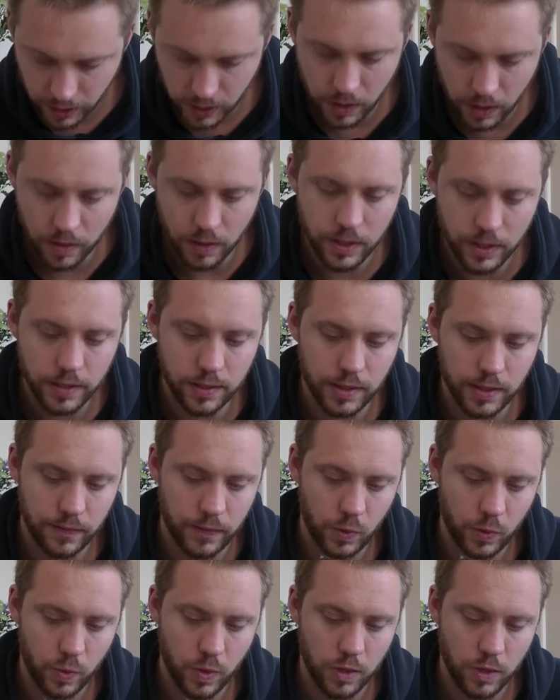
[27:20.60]
a unit that
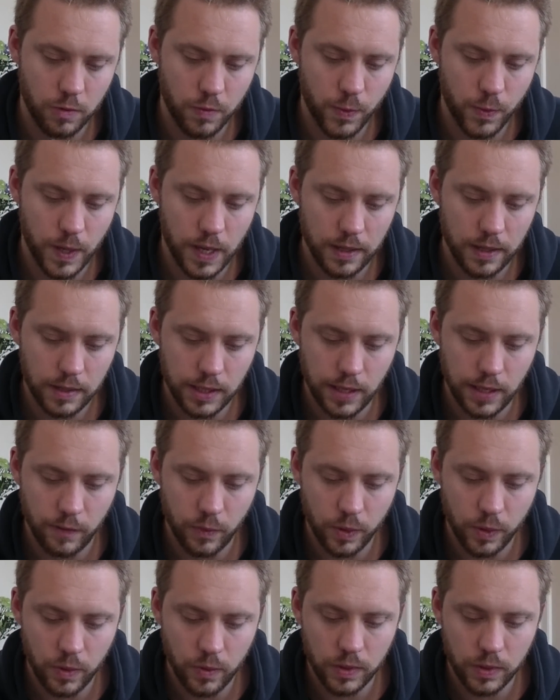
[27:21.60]
suffers 1 or more unsaved
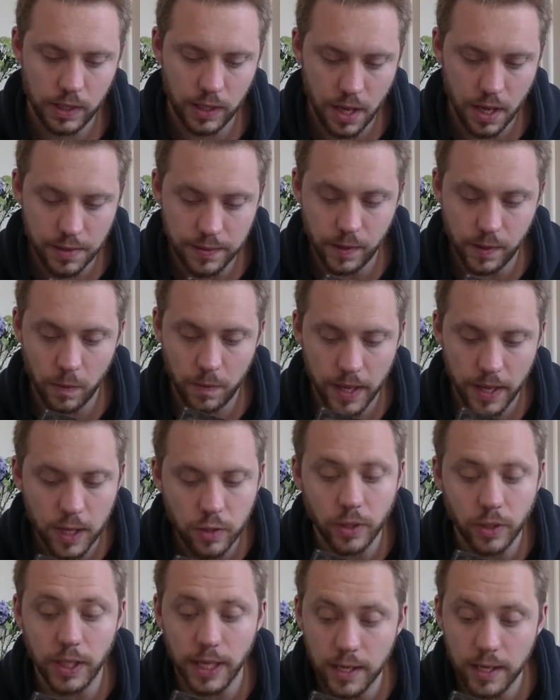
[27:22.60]
wounds, glancing or
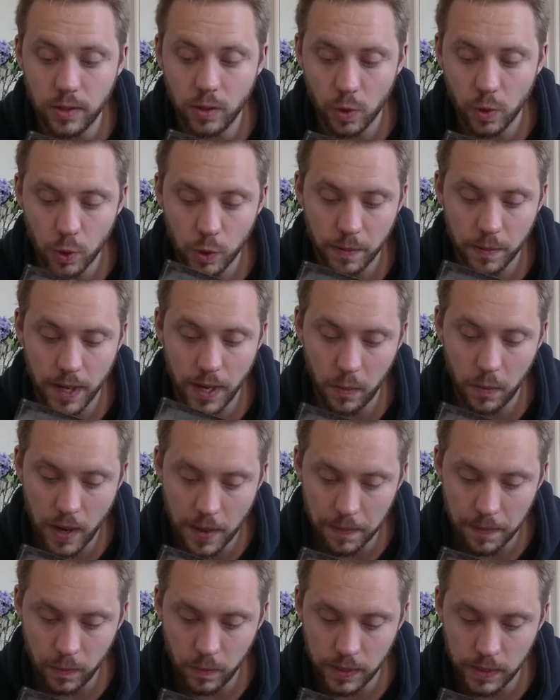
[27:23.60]
penetrating hits caused by a
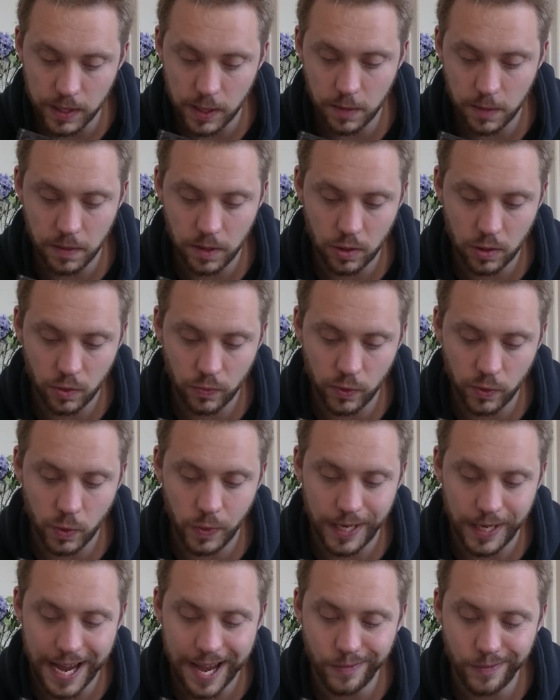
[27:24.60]
weapon with this special rule
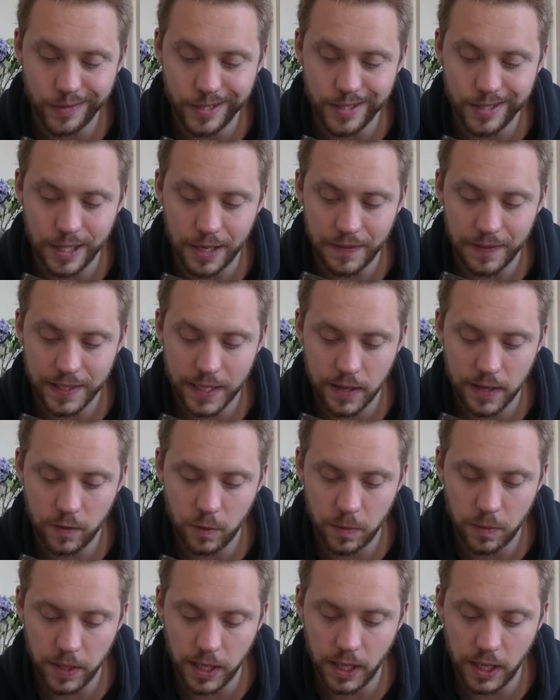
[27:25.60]
counts its cover save
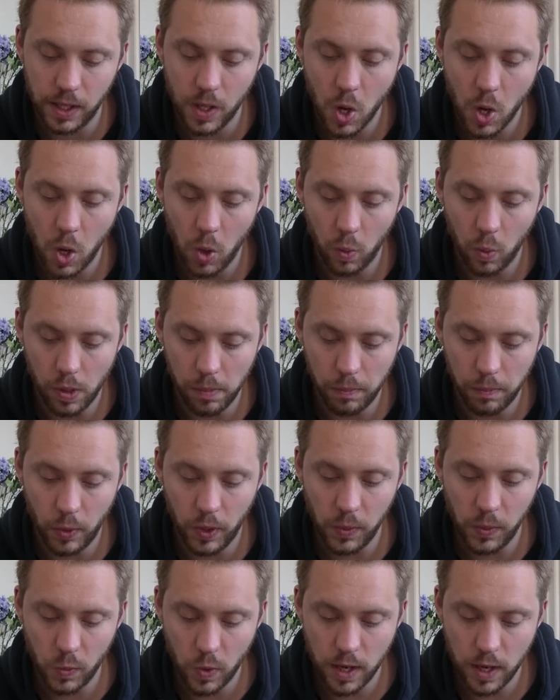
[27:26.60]
as being 1
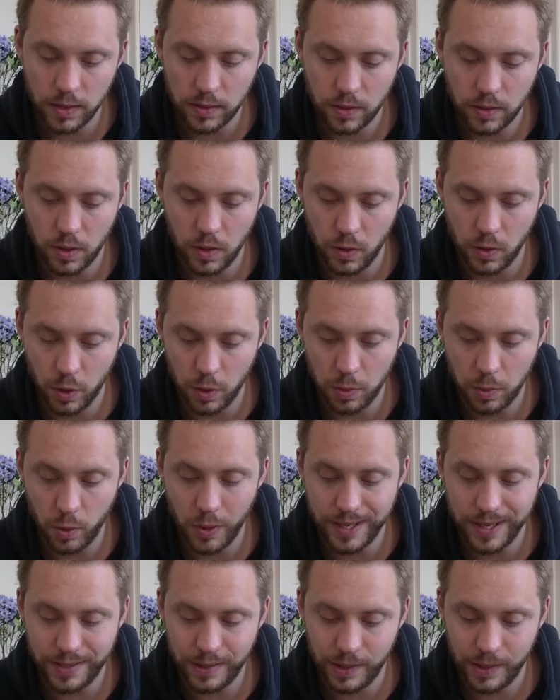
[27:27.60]
point worse than
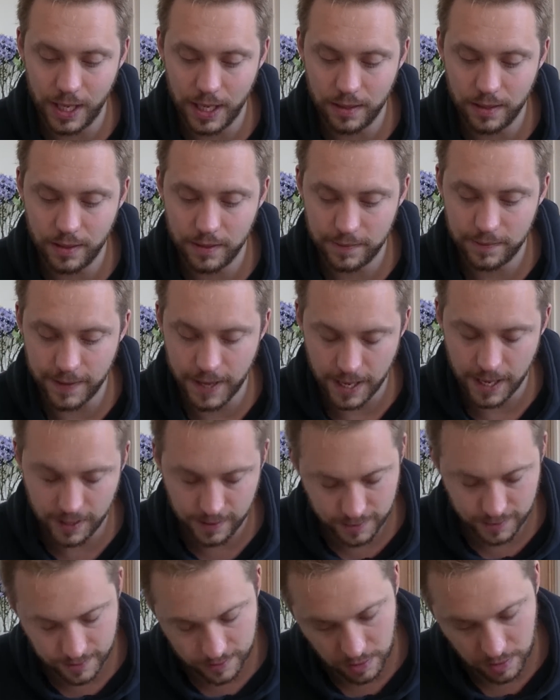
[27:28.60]
normal until the end of the
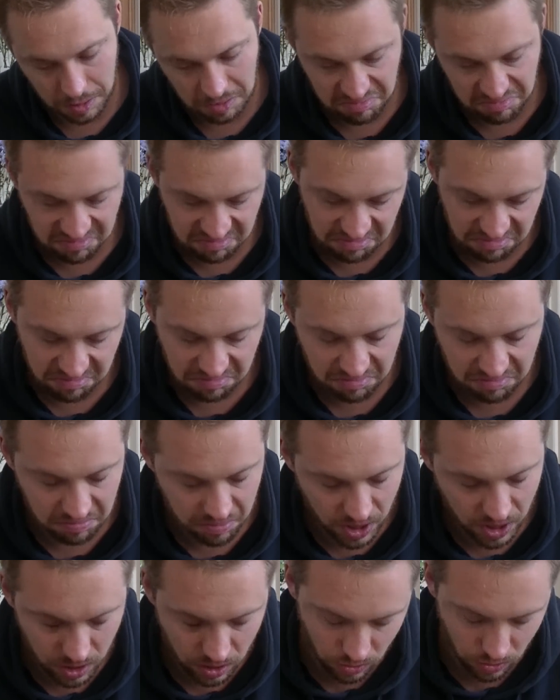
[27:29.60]
phase.
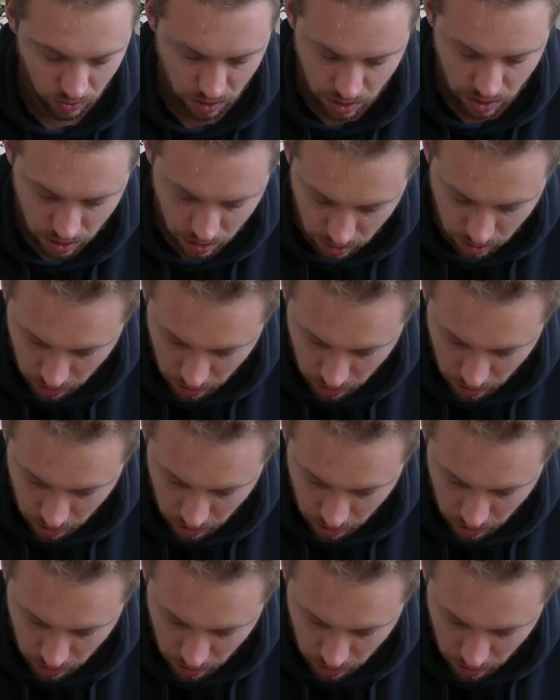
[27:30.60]
That's alright.